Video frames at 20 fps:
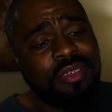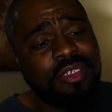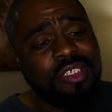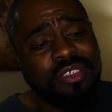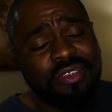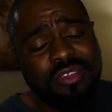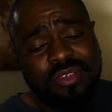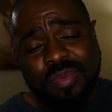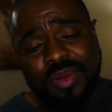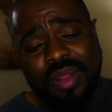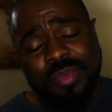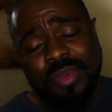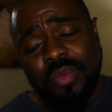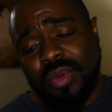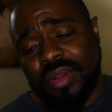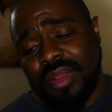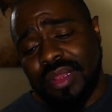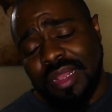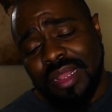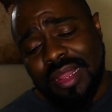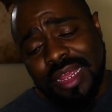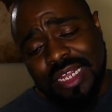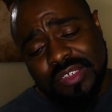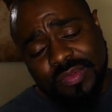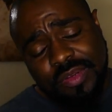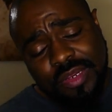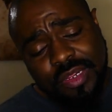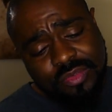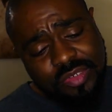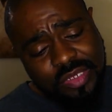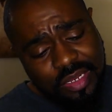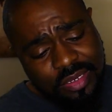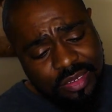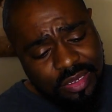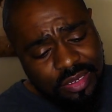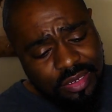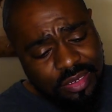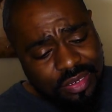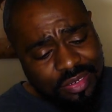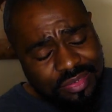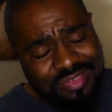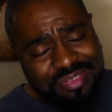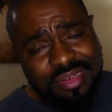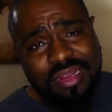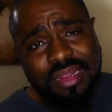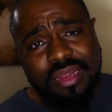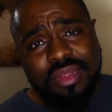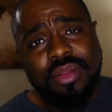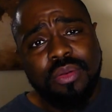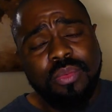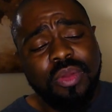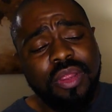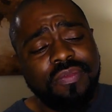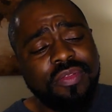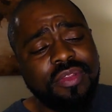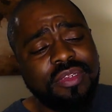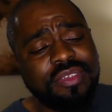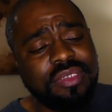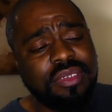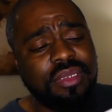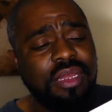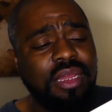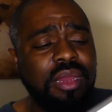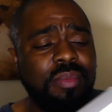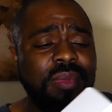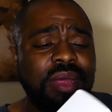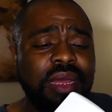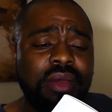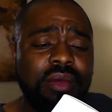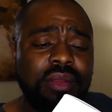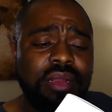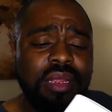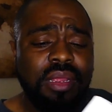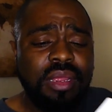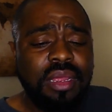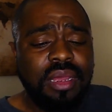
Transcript: this, it's probably one of the last videos I did, and I said I couldn't wait for this thing to come out